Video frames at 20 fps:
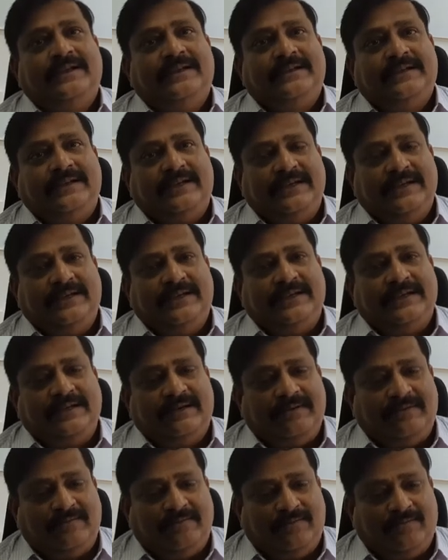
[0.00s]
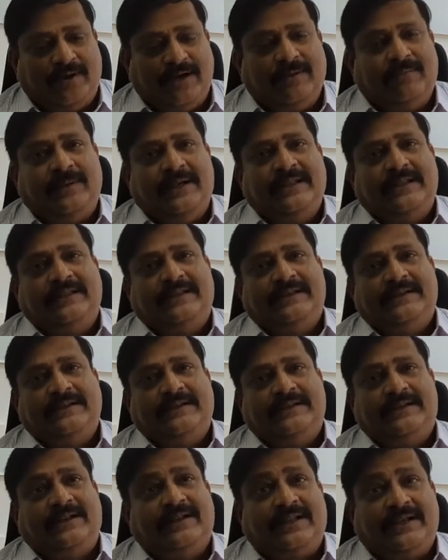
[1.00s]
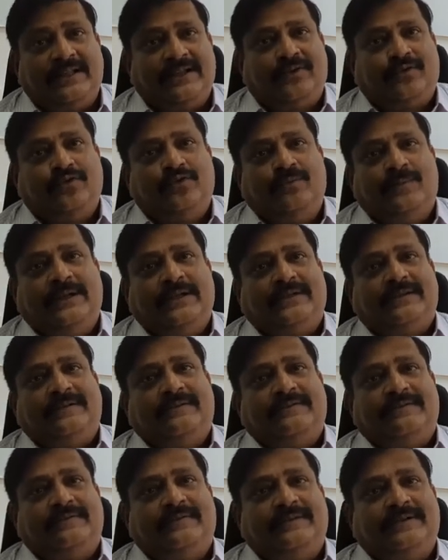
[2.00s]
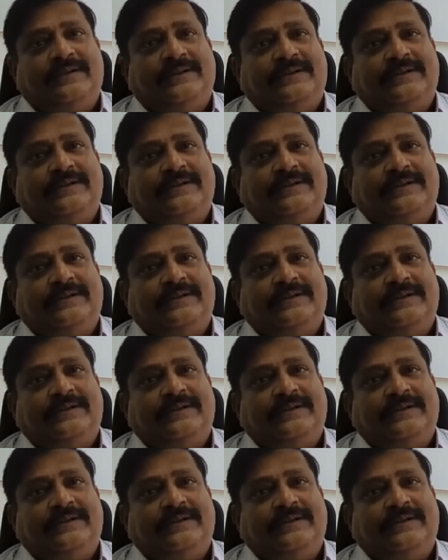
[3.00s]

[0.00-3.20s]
She did 1 month, rather 2 months of